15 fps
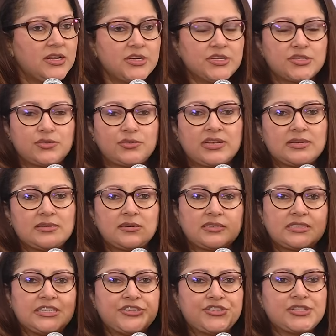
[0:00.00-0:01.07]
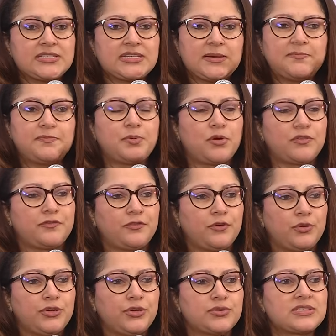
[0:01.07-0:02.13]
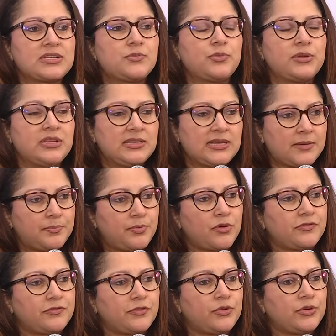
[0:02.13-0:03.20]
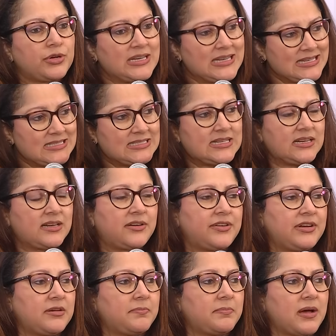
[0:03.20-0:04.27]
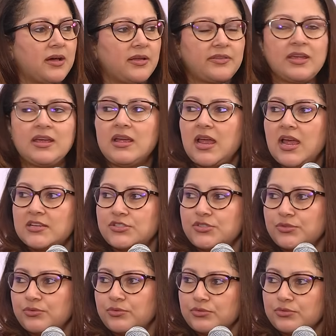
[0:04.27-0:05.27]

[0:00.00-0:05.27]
so the teachers keep portfolios, and within that portfolio is their career path as to,